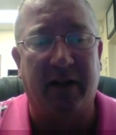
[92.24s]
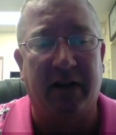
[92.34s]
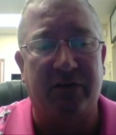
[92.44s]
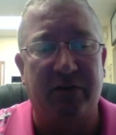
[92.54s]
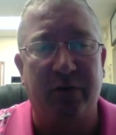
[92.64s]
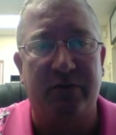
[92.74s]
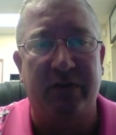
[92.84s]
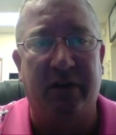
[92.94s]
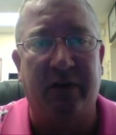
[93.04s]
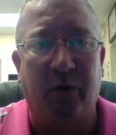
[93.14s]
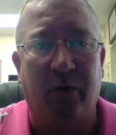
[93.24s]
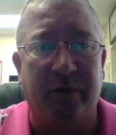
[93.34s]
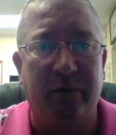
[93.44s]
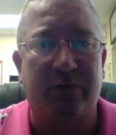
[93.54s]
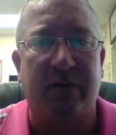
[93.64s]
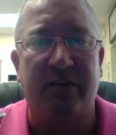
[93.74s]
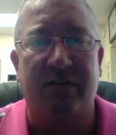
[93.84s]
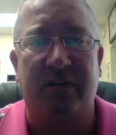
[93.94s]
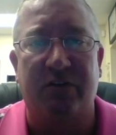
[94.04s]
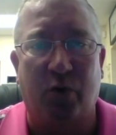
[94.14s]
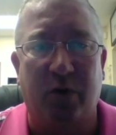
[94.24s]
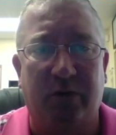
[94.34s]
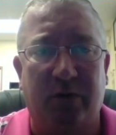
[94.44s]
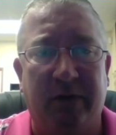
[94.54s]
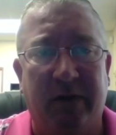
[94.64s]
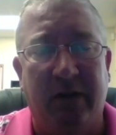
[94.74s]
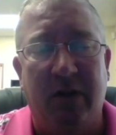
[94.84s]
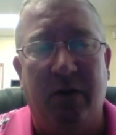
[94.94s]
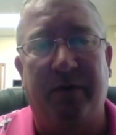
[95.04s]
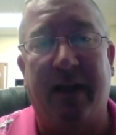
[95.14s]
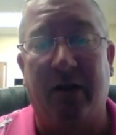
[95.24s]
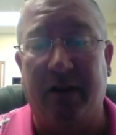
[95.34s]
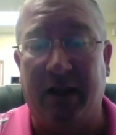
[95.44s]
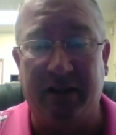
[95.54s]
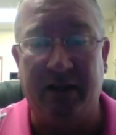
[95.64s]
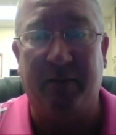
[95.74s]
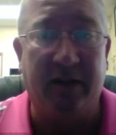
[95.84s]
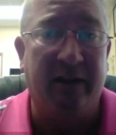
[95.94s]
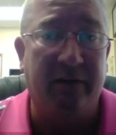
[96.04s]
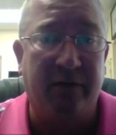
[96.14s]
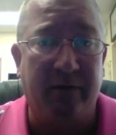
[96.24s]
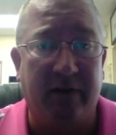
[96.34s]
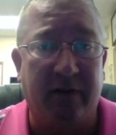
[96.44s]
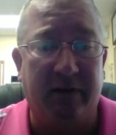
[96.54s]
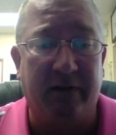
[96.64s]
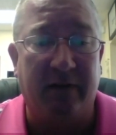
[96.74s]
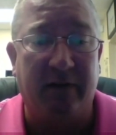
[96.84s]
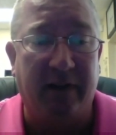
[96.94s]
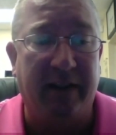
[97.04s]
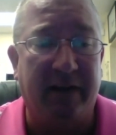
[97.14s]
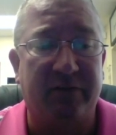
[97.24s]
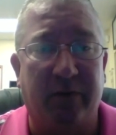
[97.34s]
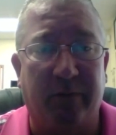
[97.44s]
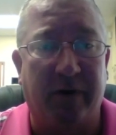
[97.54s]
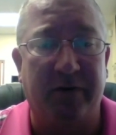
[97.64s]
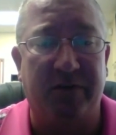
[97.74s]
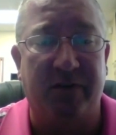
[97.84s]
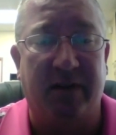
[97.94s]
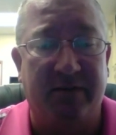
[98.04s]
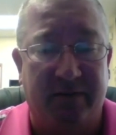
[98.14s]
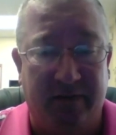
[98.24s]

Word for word: actually use it and hold the nutrients in the soil without letting them get into the, the lakes or the watersheds.